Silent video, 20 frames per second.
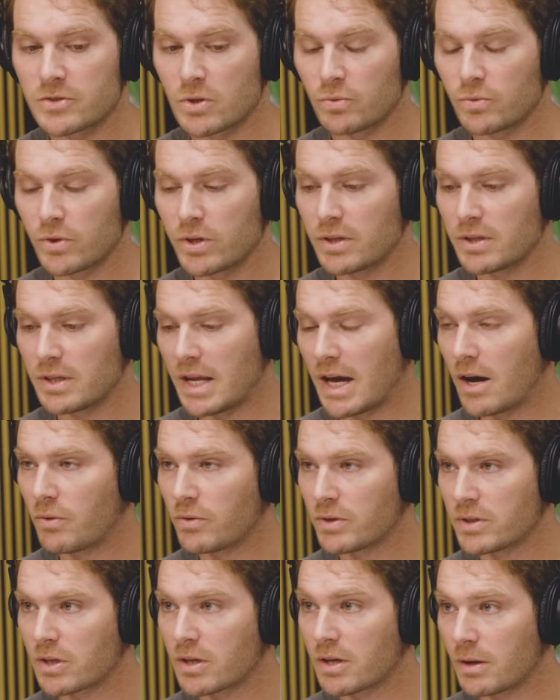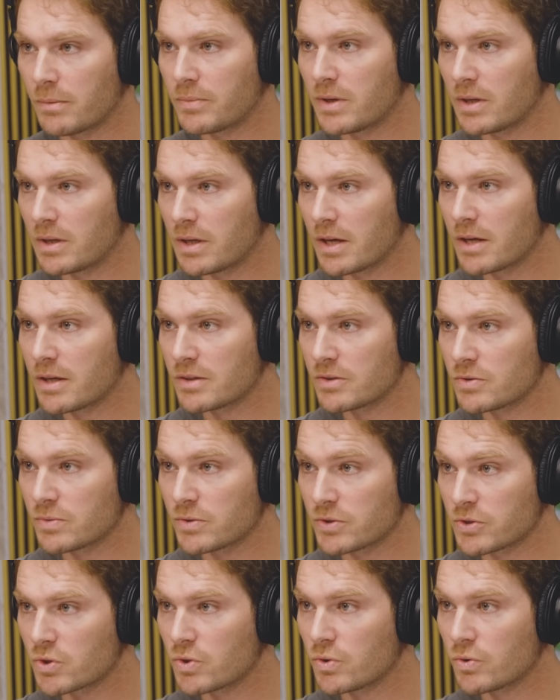so really now what the company does
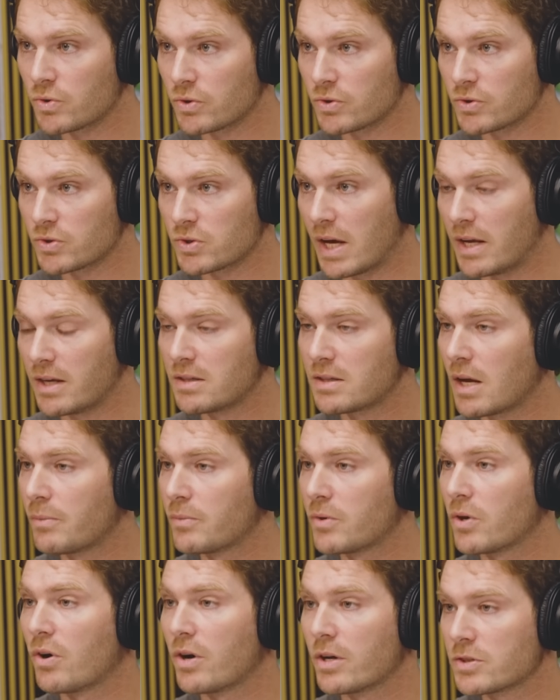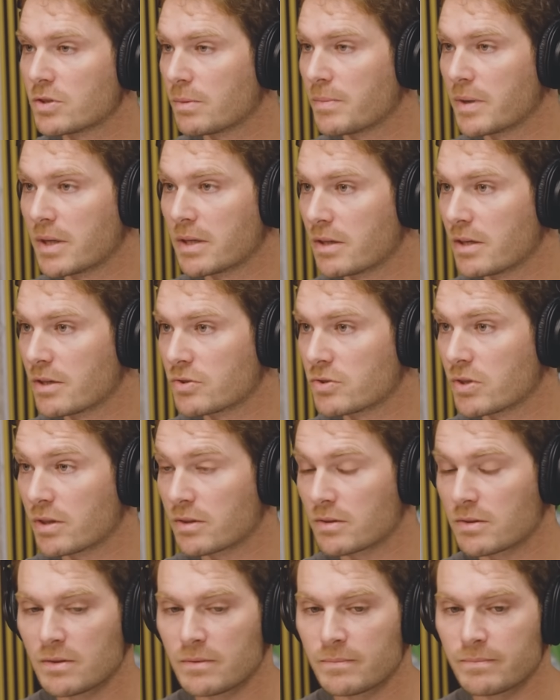with schools, anytime we launch a big
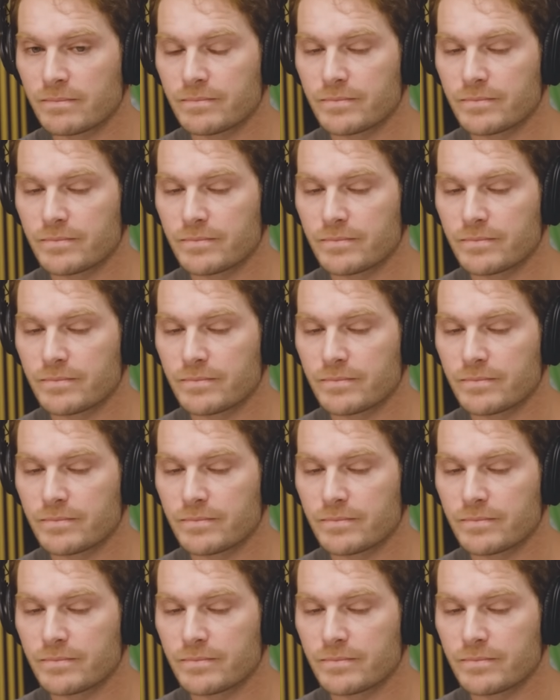district,